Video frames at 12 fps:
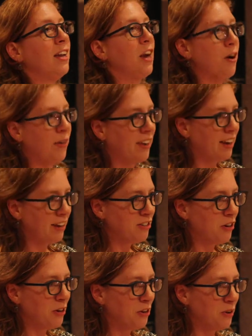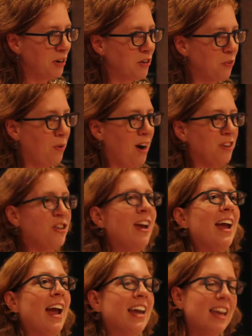You know, and then continuing to watch
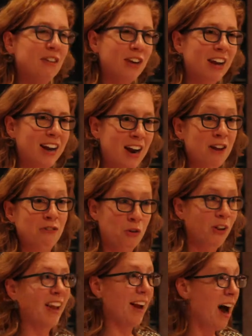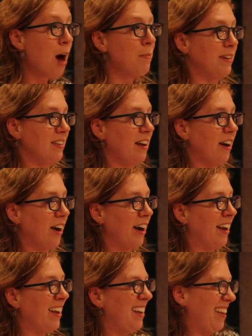and giving a kind of rolling
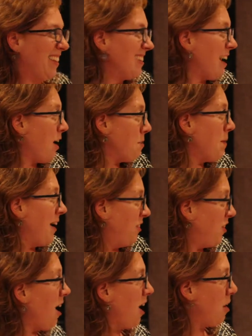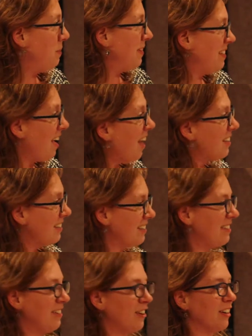commentary. And that's kind of my job, is not
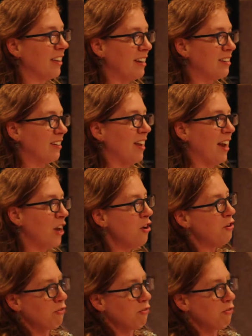necessarily to like